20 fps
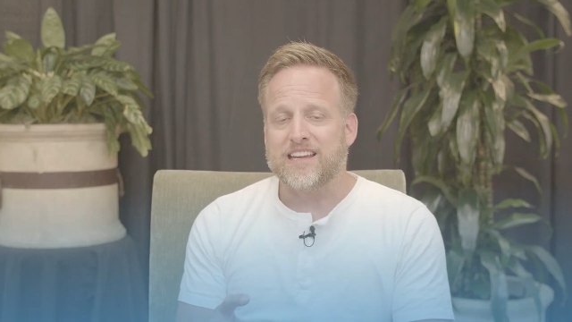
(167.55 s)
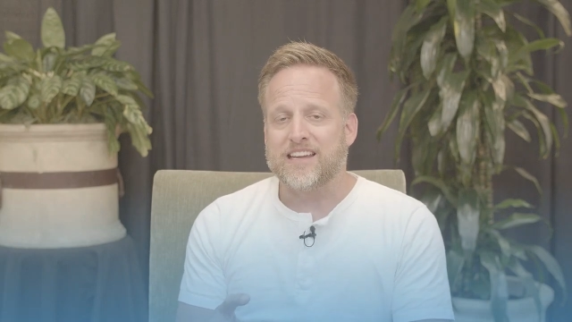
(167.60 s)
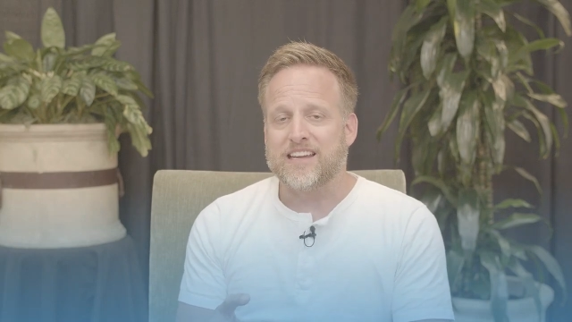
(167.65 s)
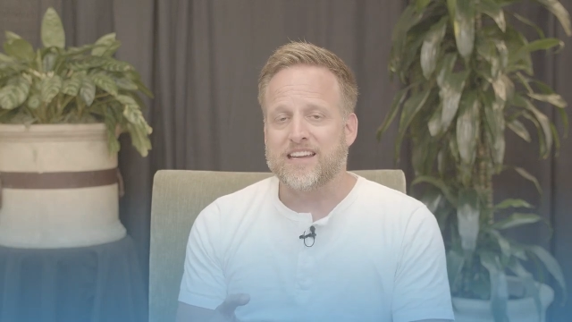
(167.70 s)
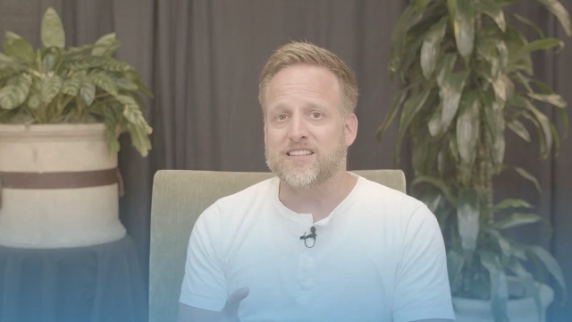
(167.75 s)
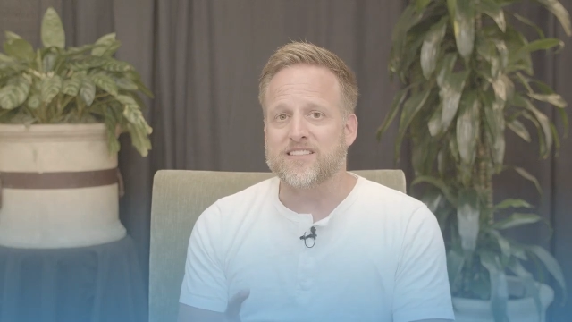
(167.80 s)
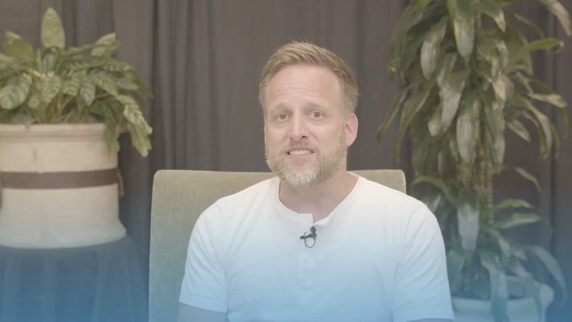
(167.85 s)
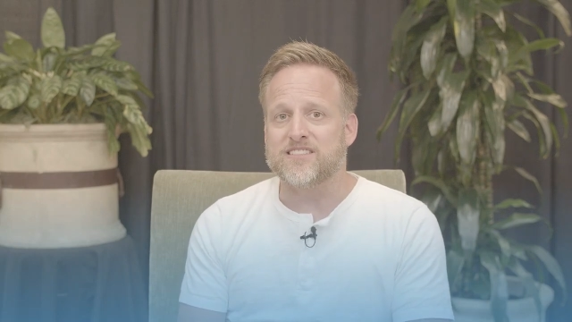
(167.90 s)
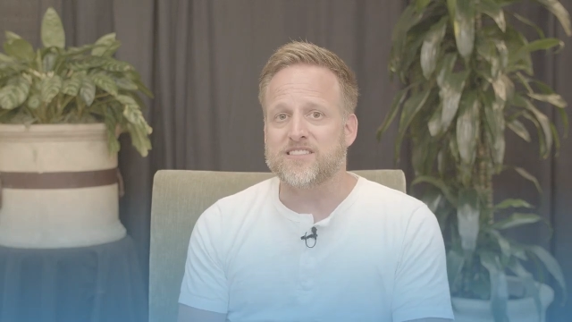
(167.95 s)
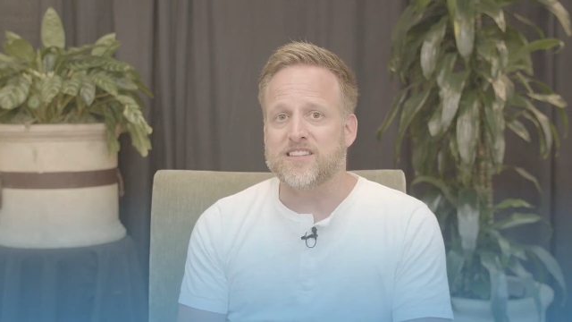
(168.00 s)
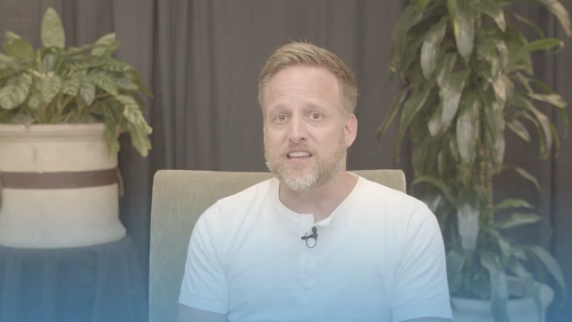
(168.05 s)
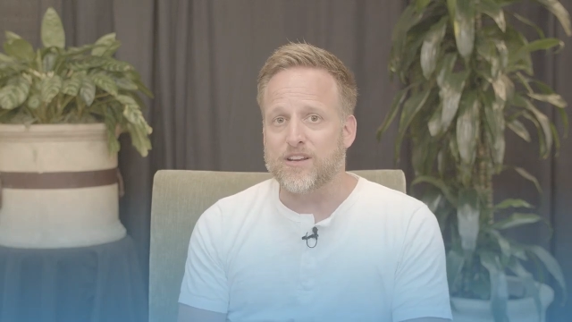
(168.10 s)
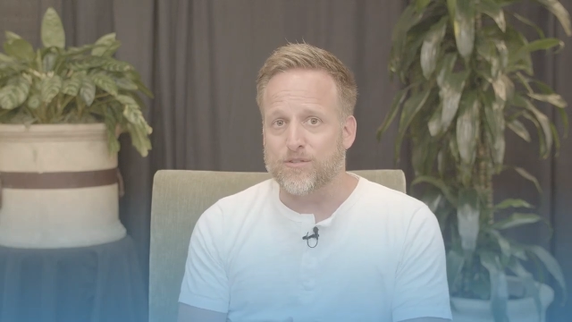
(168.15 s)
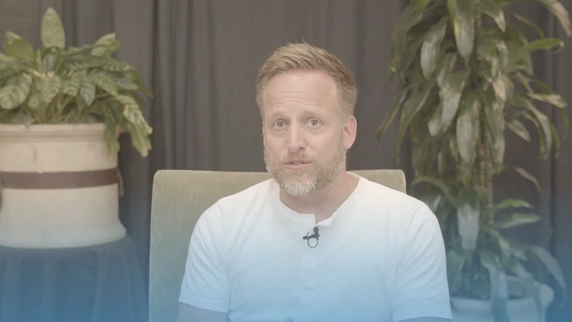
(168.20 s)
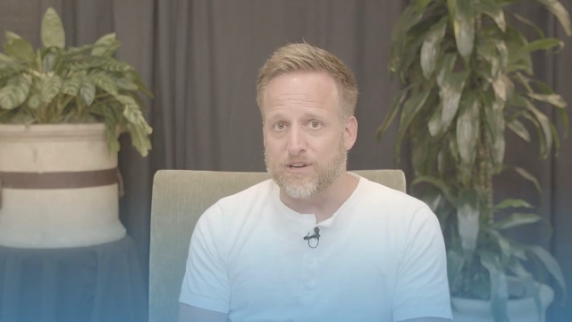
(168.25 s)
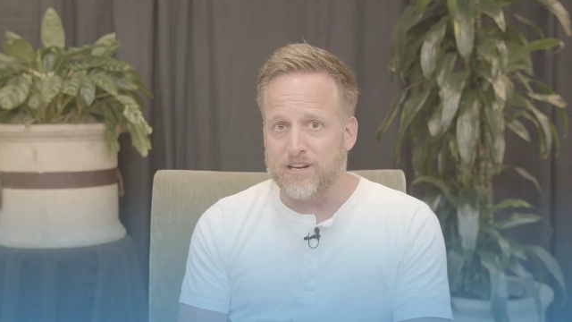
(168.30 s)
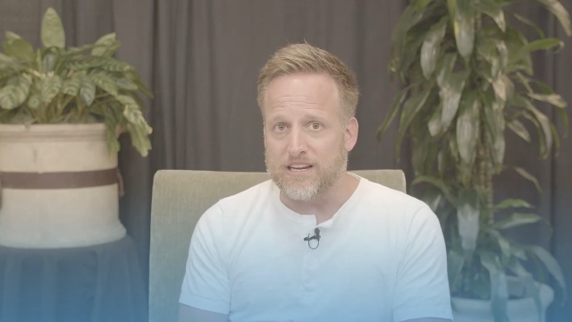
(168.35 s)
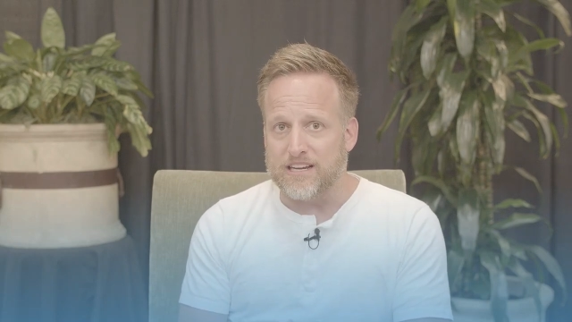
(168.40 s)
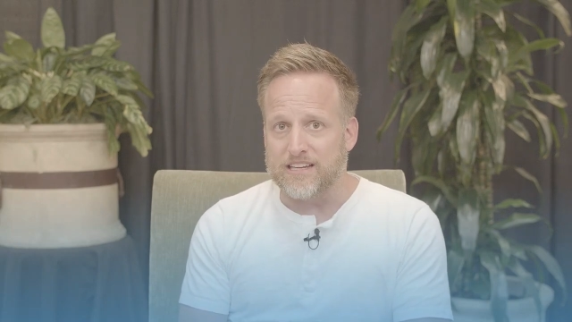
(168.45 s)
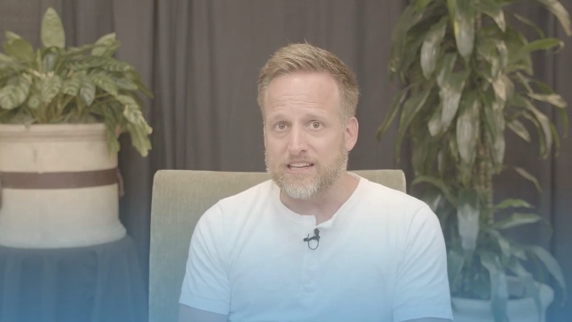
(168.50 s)

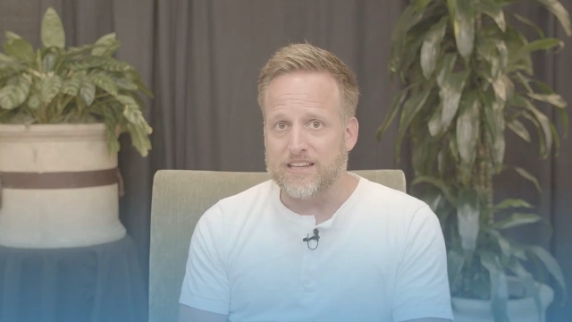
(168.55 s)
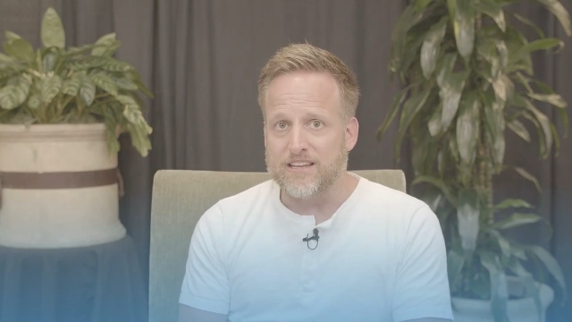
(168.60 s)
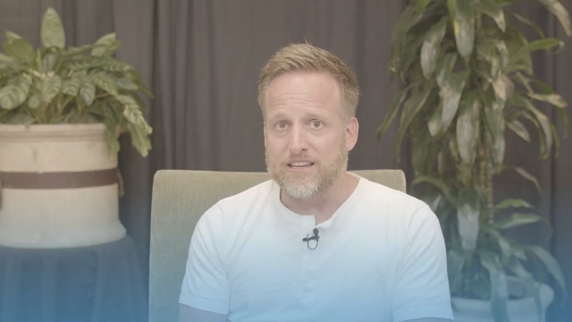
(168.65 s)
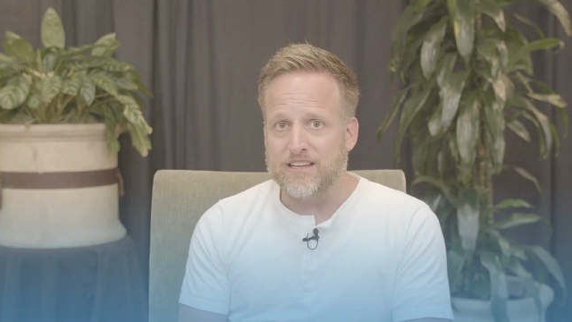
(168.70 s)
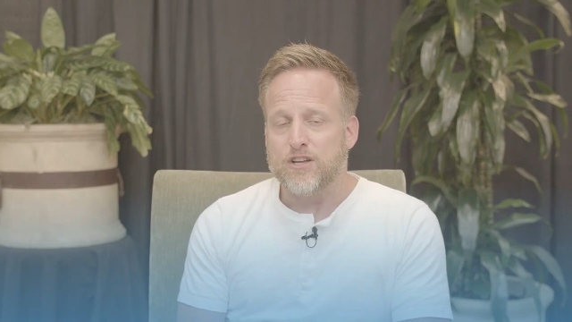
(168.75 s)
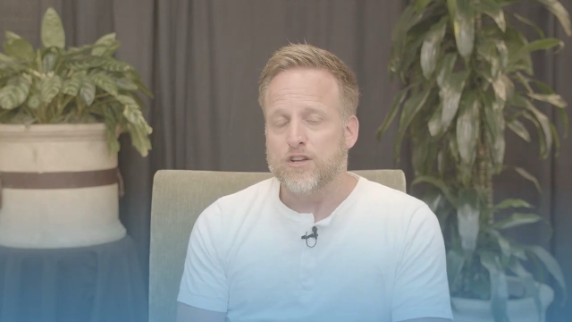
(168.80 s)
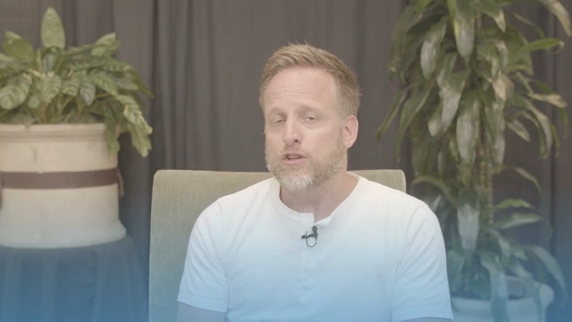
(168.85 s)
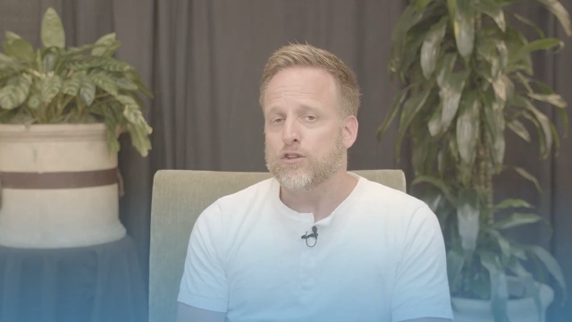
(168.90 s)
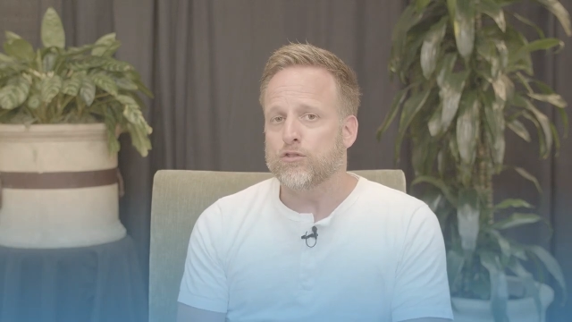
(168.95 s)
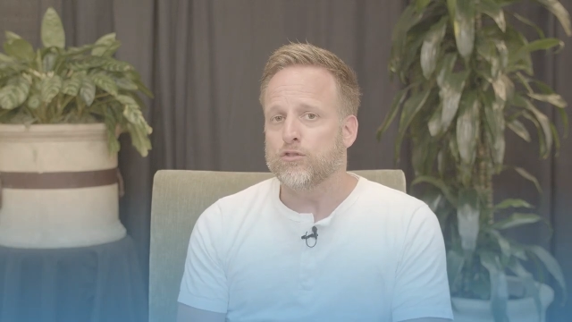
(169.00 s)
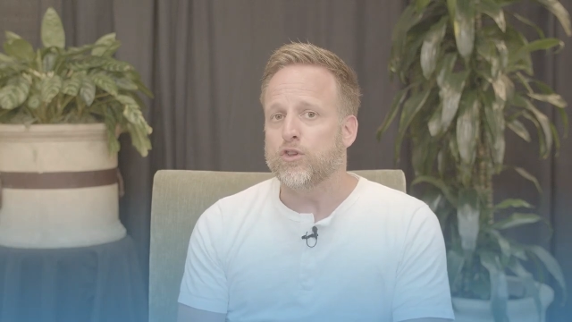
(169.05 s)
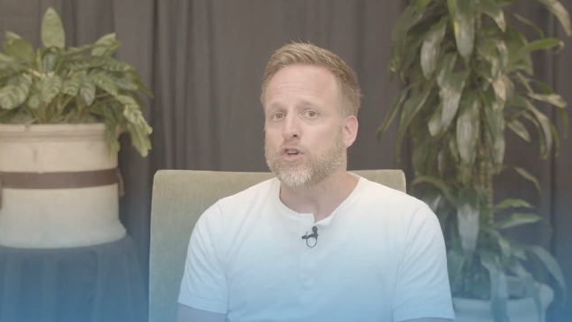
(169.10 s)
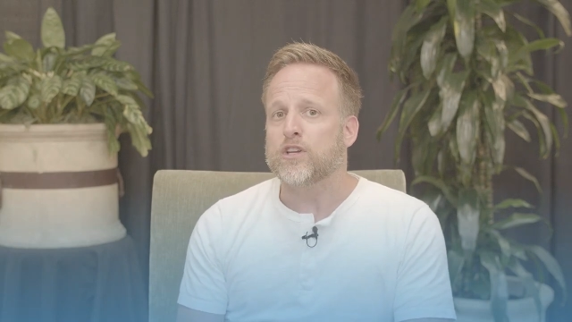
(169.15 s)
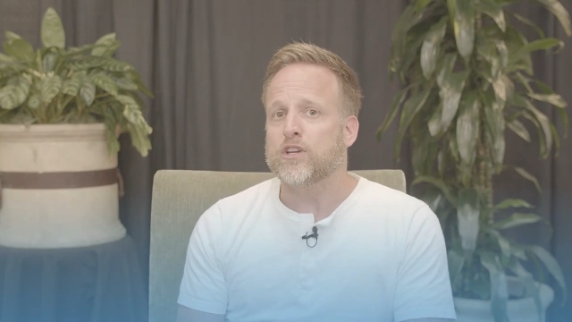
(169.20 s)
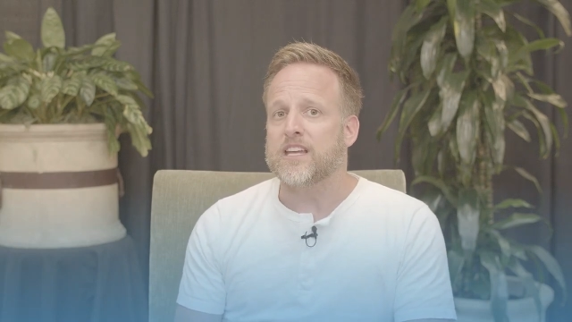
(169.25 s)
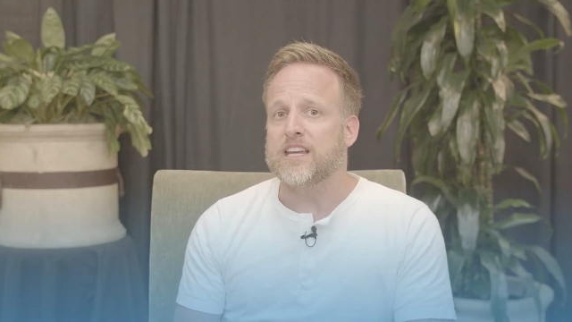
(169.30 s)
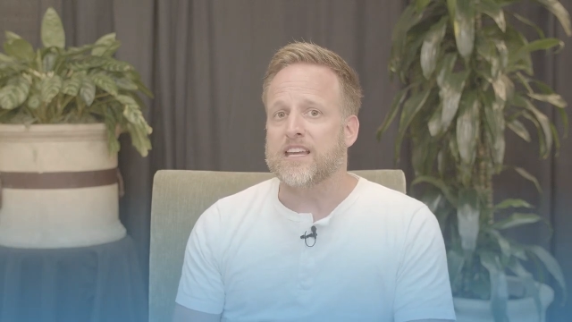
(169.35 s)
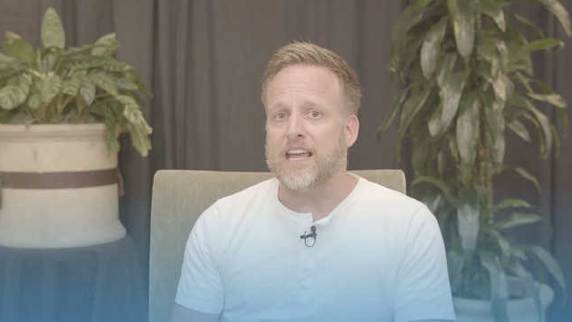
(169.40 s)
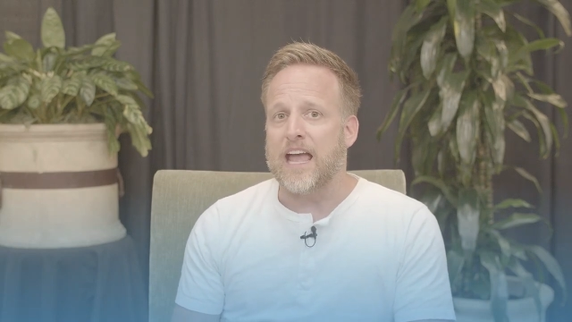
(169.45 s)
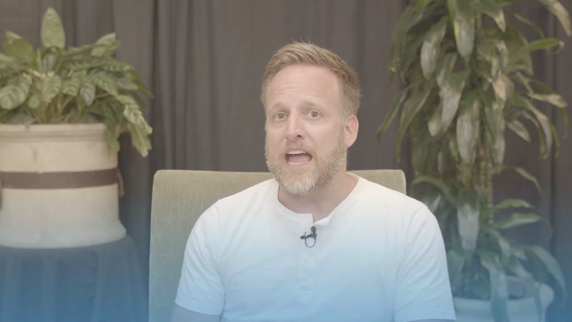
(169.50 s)
considering
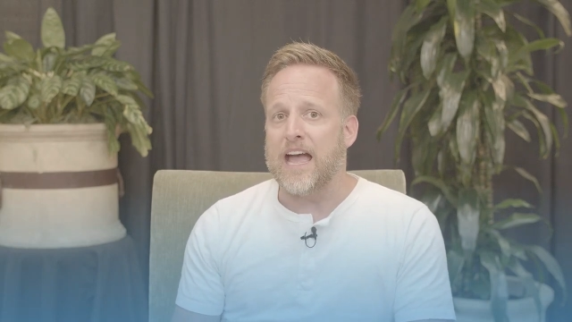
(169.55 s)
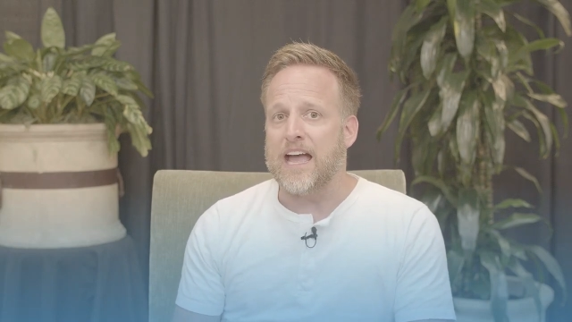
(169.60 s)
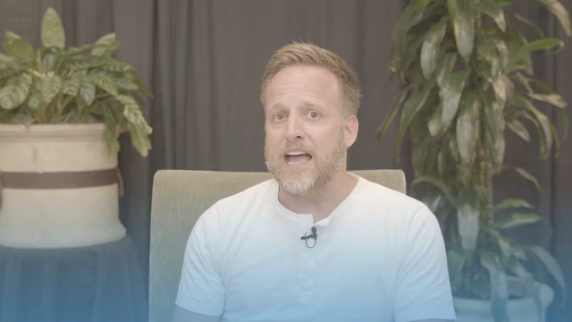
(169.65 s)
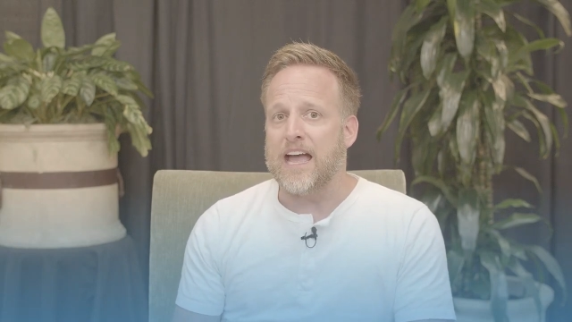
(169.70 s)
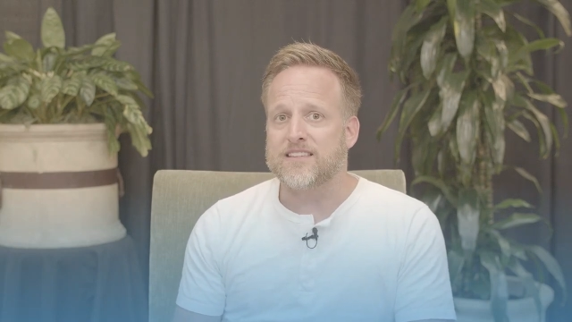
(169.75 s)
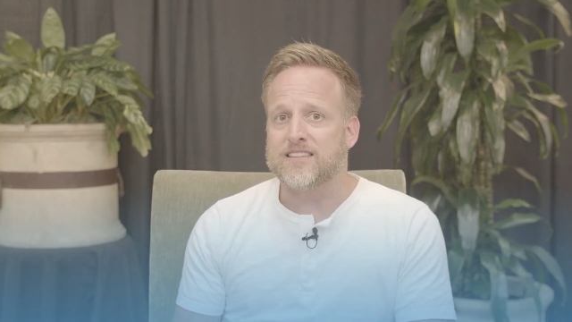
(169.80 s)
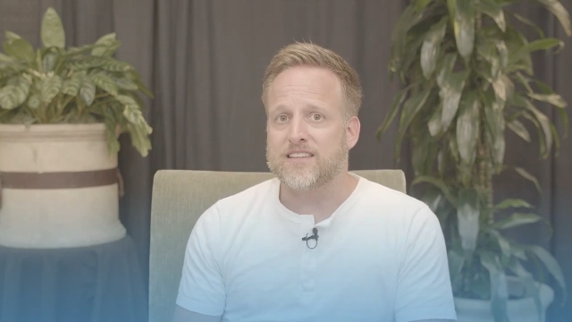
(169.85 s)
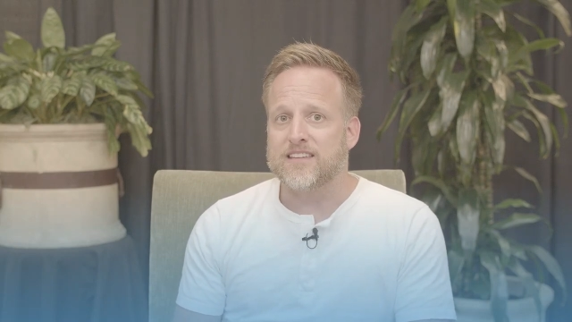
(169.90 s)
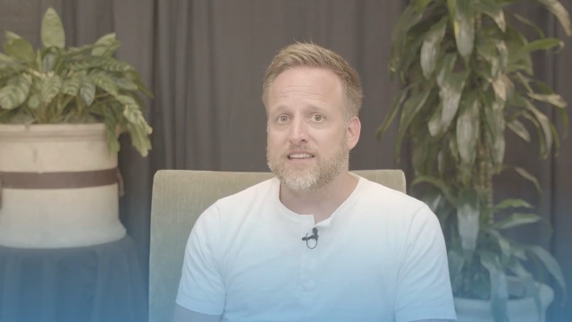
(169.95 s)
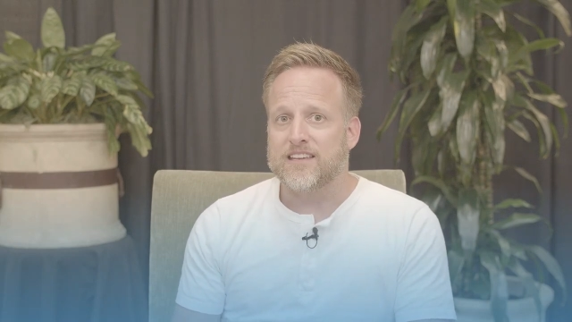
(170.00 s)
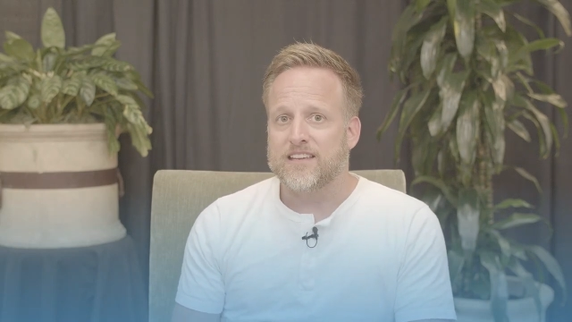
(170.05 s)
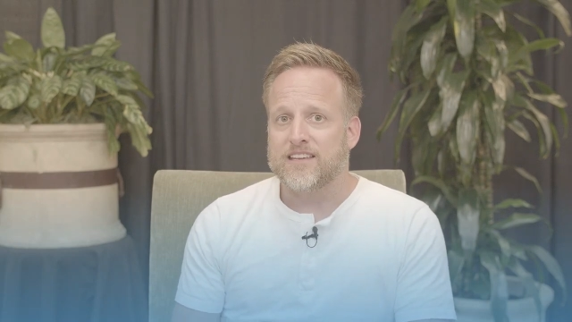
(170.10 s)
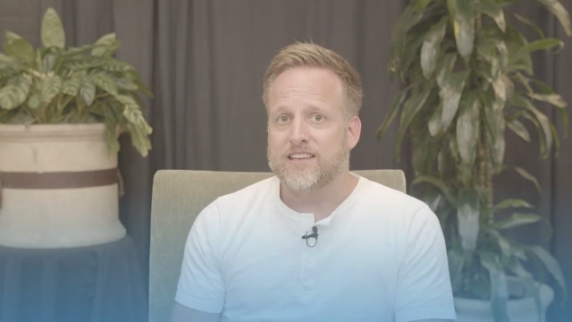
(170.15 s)
looking at